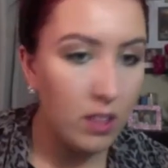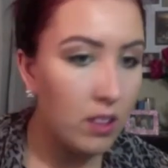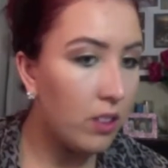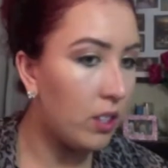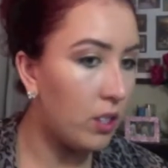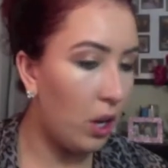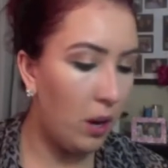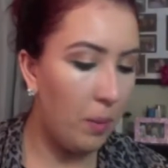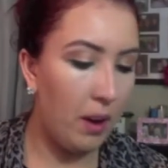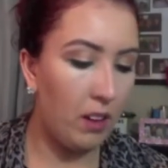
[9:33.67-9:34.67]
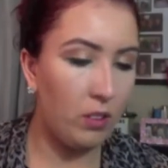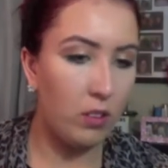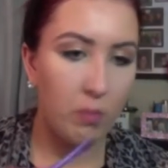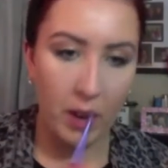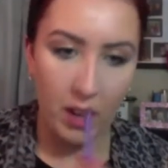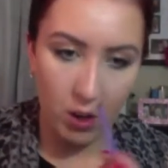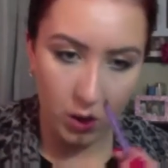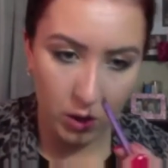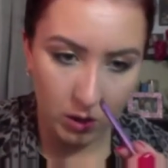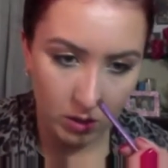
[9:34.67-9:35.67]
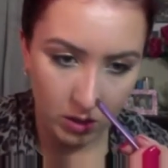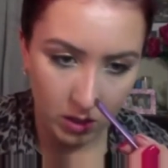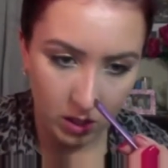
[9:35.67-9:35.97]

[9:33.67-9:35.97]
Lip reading: the top half of my nose